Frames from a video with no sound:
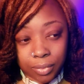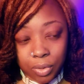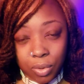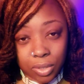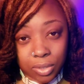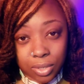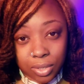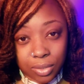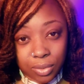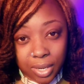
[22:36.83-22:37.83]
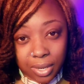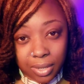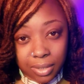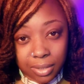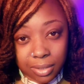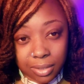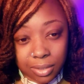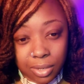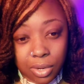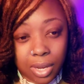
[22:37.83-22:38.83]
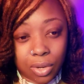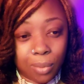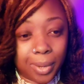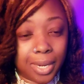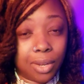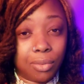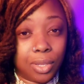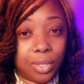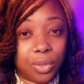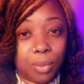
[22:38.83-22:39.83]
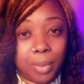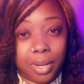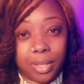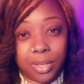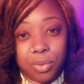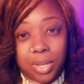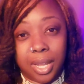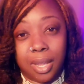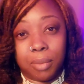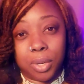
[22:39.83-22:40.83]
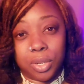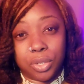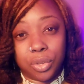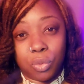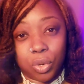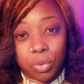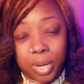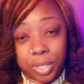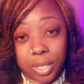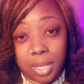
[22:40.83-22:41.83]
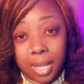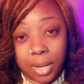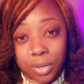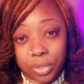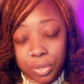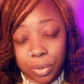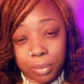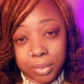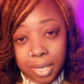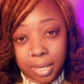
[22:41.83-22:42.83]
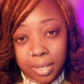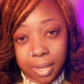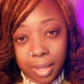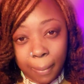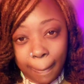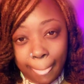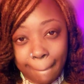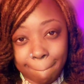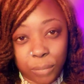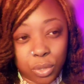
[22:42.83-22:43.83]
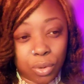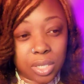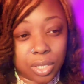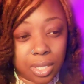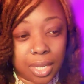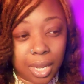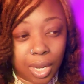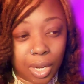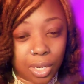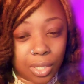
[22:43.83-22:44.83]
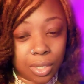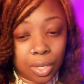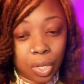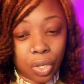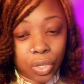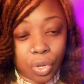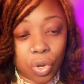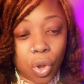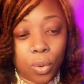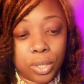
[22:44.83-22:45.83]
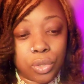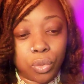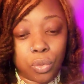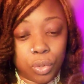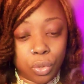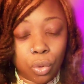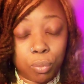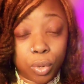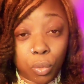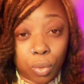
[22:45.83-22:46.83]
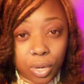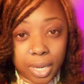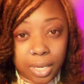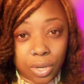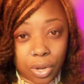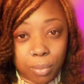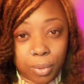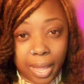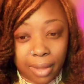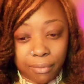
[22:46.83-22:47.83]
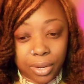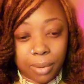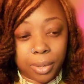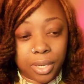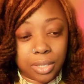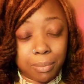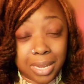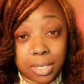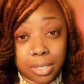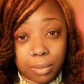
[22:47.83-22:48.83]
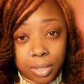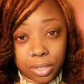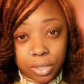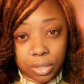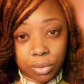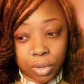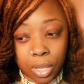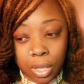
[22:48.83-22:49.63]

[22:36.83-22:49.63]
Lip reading: Who else is going to do that? And nobody can really do it better than you can, because you're the one who actually cares. You know what I'm saying? When you actually care, you're going to, you know, put work in. You're going to put effort in because it means something to you.